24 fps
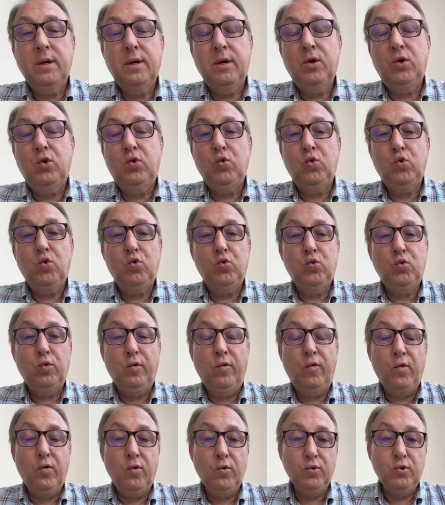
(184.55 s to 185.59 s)
You could,
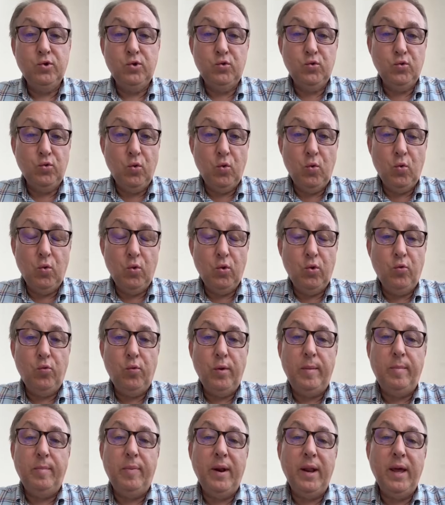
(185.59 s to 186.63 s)
of course, do all the
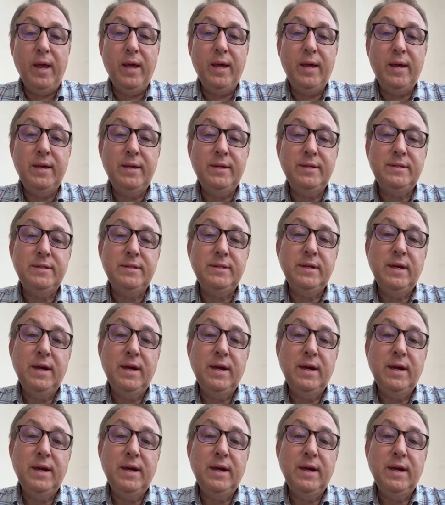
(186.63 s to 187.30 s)
replays.